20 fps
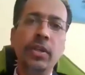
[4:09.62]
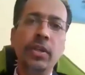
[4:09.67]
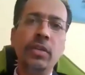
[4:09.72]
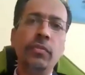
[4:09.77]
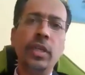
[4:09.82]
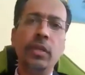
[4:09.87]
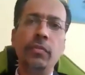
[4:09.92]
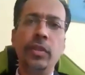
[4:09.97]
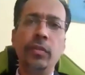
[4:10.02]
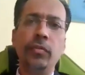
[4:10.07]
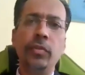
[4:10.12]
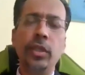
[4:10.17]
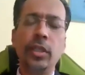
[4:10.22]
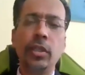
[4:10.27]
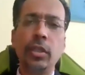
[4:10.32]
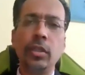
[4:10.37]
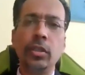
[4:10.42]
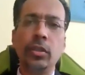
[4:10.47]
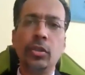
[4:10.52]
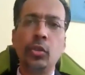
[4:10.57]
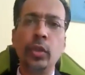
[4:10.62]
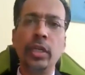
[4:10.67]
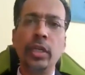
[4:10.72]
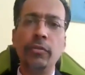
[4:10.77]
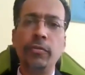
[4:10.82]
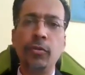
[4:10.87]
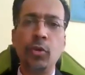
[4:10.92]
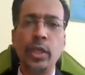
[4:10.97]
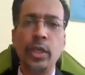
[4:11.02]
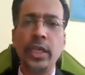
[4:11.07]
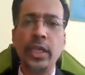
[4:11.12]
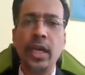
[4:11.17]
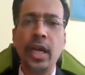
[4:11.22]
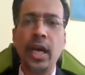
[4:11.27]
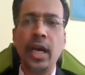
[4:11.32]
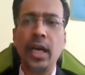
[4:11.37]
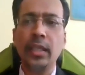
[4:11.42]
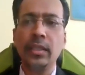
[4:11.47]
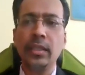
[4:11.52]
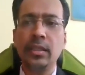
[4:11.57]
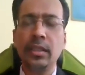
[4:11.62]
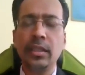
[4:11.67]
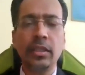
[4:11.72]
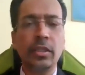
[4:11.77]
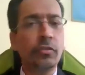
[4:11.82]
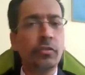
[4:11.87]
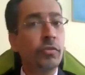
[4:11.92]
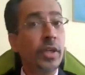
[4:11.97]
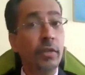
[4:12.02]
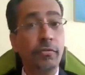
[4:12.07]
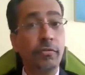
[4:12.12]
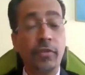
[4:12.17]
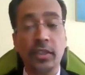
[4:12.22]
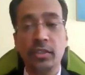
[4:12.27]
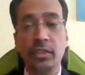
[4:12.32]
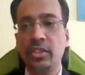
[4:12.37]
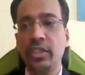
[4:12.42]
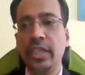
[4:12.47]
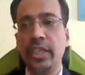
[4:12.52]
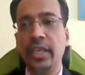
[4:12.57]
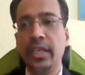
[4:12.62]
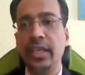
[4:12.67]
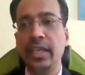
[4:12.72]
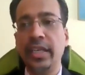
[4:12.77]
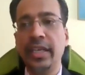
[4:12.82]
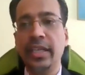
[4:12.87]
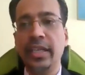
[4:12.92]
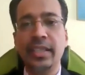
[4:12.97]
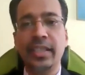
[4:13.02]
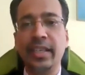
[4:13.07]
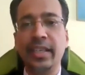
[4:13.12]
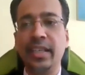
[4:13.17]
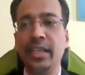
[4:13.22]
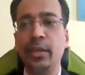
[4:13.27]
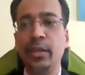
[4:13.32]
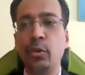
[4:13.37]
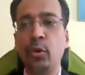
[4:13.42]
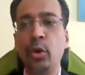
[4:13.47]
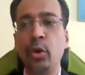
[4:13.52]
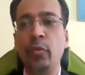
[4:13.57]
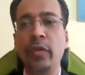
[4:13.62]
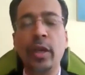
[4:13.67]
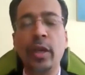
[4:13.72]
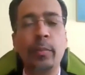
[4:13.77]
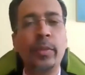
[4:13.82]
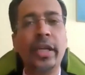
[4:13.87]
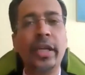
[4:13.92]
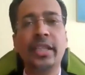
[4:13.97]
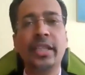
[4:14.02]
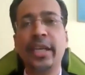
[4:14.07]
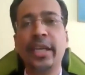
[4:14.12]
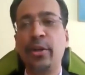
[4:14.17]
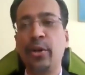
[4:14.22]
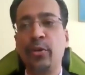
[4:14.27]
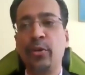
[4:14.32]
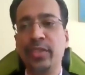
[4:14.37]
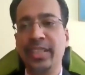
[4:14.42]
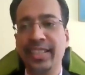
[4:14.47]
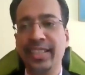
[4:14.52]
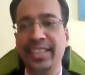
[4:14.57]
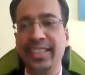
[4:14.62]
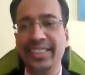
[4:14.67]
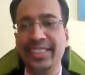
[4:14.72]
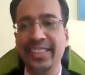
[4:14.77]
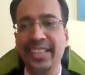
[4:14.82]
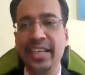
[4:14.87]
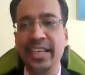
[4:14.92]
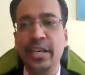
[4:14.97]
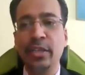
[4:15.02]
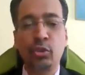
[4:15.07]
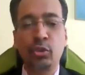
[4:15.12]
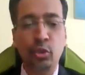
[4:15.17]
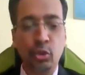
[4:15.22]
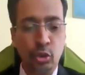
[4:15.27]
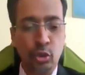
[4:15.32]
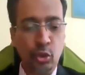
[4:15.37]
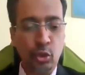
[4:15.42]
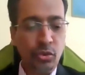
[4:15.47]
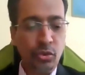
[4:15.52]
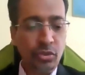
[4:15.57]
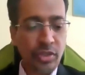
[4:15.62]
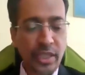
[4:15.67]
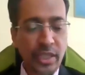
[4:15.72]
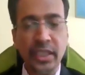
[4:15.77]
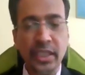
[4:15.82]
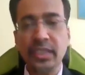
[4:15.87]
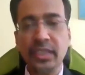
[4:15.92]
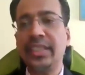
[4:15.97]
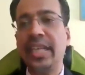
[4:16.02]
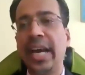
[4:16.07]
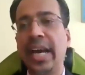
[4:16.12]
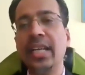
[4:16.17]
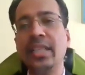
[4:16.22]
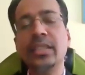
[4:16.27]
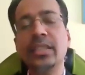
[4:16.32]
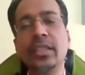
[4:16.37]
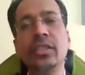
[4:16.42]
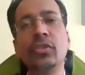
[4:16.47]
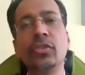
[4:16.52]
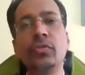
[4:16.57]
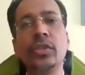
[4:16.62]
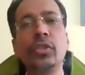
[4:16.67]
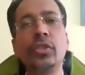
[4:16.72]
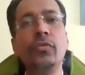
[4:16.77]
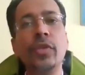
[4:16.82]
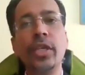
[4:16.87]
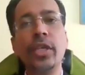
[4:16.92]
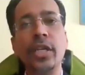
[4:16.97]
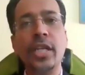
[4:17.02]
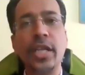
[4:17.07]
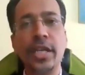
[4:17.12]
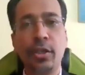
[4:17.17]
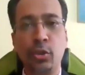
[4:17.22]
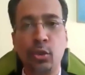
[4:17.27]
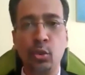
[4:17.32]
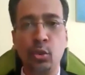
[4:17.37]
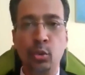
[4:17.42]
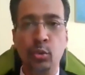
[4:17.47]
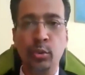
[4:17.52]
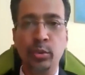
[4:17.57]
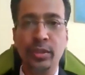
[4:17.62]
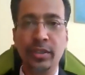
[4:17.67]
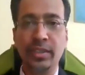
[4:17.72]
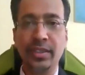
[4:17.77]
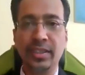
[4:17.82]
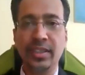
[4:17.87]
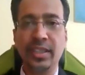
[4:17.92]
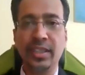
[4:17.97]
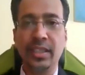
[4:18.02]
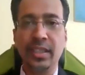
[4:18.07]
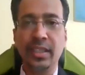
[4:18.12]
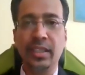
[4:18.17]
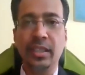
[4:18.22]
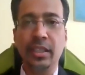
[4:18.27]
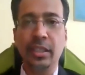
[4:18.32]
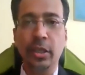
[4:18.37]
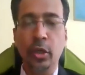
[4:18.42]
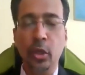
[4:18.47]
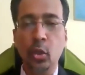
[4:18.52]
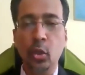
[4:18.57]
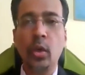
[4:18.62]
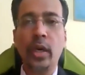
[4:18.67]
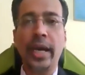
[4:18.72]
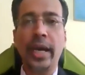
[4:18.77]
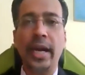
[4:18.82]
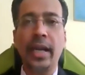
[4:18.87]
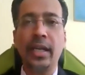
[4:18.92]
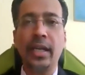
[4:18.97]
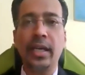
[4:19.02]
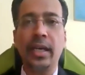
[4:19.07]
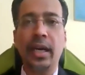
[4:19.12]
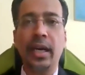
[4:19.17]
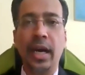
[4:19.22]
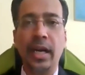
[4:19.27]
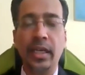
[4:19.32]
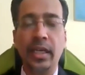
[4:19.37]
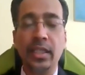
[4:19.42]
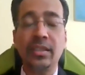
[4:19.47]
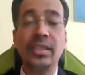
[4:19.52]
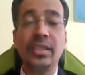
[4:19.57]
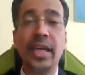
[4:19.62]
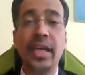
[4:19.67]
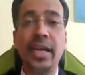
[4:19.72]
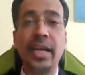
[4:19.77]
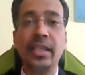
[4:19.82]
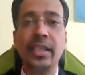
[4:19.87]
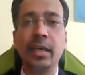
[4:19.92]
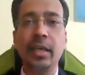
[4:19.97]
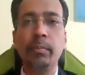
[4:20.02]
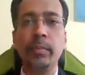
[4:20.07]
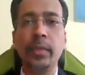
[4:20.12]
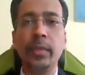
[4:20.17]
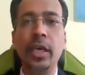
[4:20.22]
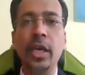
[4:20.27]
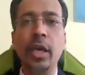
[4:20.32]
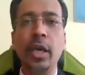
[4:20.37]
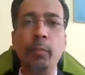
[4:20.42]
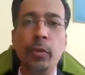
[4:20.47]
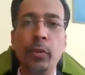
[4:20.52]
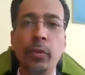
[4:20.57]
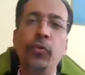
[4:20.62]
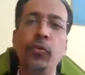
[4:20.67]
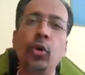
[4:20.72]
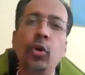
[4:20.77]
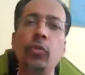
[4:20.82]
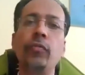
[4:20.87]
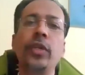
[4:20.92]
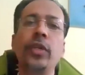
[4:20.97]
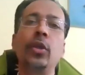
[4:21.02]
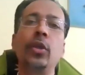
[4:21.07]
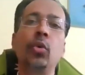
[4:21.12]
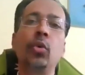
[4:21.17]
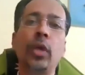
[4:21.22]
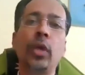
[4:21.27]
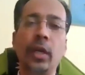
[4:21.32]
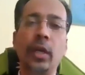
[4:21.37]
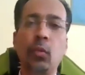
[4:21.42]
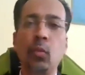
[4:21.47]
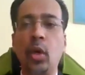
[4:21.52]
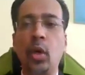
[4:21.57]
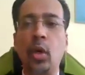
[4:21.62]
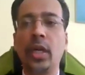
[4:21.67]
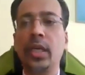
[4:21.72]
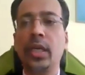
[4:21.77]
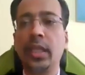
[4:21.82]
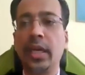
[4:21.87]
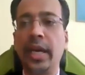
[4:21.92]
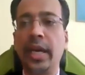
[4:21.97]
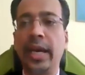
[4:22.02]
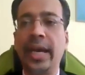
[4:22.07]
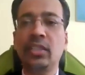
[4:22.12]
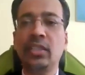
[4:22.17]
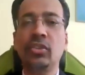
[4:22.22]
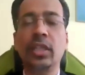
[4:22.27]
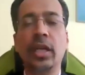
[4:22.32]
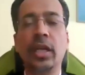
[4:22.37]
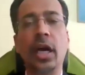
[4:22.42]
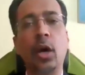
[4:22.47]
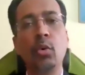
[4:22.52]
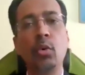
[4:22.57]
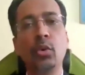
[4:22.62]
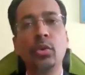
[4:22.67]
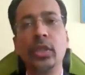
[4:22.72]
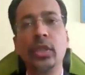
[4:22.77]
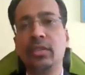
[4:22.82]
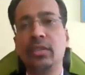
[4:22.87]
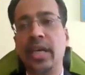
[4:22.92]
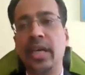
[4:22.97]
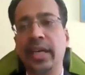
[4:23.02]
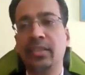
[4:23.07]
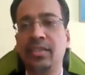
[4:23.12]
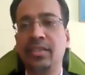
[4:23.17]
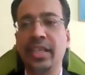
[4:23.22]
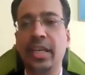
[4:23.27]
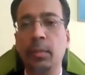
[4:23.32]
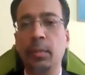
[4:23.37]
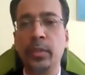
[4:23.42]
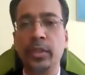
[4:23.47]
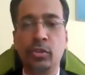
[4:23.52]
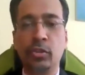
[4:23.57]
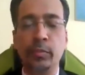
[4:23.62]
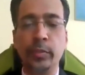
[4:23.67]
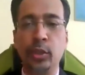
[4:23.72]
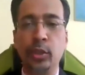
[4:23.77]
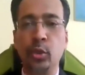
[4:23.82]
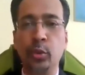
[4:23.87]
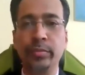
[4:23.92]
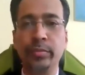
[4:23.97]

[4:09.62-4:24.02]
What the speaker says: even when we work 12, 14 hours, we are frustrated and overwhelmed at the end of the day. So those are the challenges which we need to look at, understand them, before we look at what are the hacks and how do these hacks help us.